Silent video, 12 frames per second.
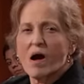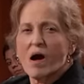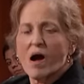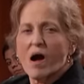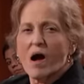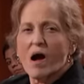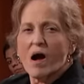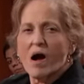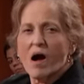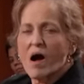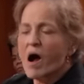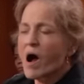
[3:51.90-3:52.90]

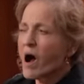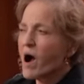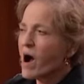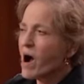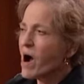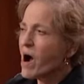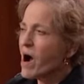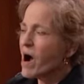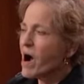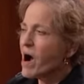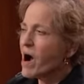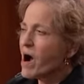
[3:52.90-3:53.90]

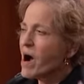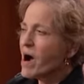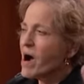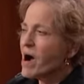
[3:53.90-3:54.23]
(silent)